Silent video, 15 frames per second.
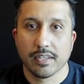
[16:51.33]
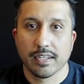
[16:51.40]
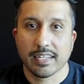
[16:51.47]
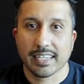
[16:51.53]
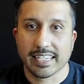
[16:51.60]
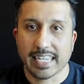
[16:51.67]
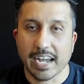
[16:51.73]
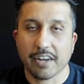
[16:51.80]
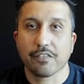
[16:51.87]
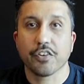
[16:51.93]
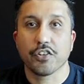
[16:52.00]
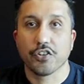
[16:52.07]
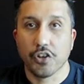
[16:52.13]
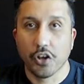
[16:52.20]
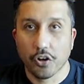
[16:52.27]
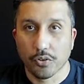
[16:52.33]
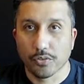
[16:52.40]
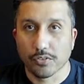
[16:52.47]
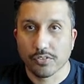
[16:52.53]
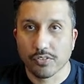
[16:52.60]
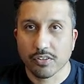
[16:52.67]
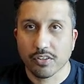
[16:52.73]
Gafford
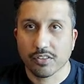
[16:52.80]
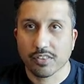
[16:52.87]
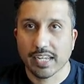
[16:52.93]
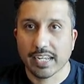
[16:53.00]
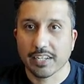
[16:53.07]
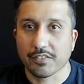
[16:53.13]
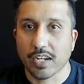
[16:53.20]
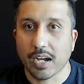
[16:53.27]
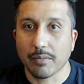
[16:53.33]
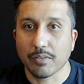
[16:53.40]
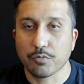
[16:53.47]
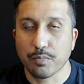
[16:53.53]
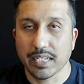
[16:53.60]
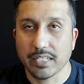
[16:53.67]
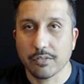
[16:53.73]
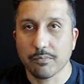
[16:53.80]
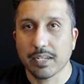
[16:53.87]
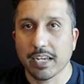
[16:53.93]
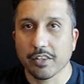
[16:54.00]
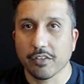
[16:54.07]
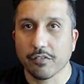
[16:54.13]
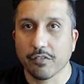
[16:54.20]
knows that if Thomas beats him
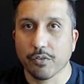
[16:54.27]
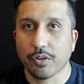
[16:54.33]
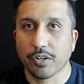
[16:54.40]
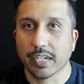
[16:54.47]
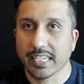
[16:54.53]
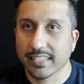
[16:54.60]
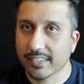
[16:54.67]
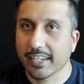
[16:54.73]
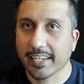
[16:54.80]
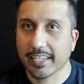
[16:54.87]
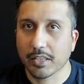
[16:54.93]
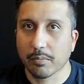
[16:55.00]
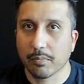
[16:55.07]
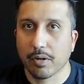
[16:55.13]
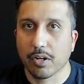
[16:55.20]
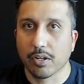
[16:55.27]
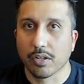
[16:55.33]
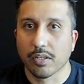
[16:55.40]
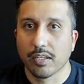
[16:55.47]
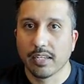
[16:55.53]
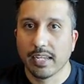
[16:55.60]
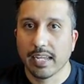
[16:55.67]
down the floor, he's going to get the ball,
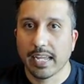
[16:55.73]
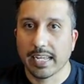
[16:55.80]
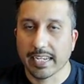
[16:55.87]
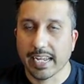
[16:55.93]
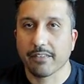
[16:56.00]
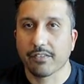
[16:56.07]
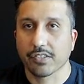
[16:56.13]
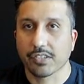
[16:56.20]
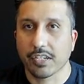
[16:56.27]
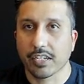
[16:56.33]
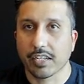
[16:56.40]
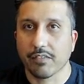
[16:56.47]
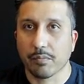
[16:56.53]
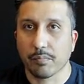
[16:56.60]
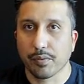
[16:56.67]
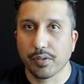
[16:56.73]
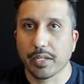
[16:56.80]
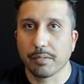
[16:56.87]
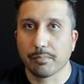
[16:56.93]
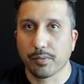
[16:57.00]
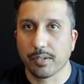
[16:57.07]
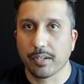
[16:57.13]
and Gafford's going to give up a
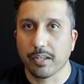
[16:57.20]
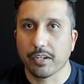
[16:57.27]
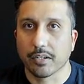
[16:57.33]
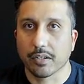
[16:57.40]
layup or a dunk.